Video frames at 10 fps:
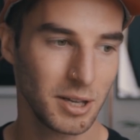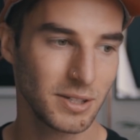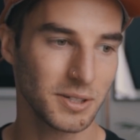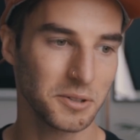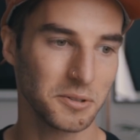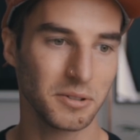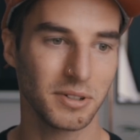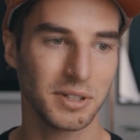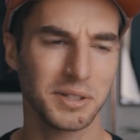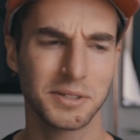So
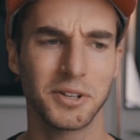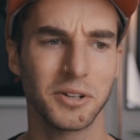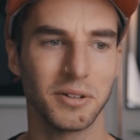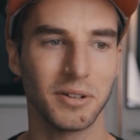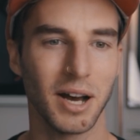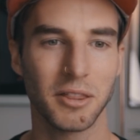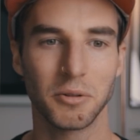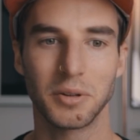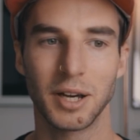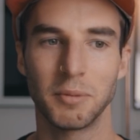in this video, I
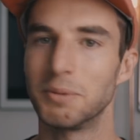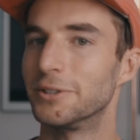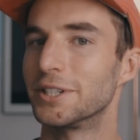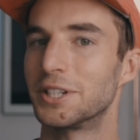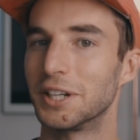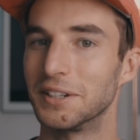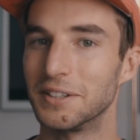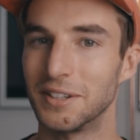thought I'd maybe just share